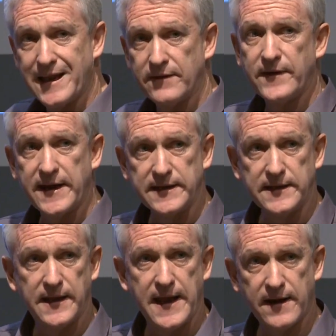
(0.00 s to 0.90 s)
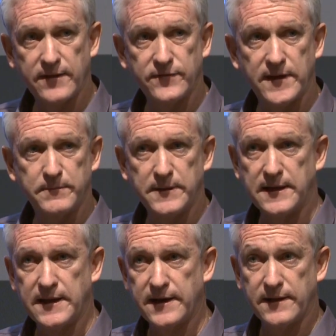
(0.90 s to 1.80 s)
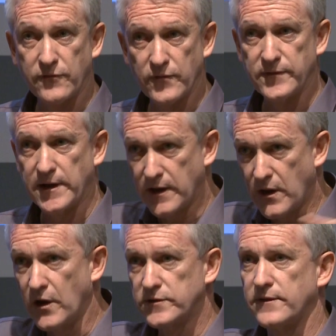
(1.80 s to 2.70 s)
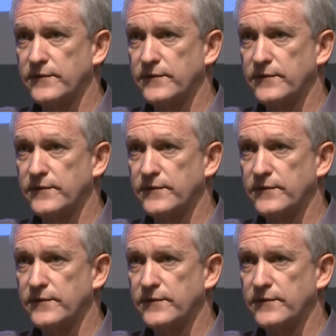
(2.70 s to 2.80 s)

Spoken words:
elevated out of the river onto the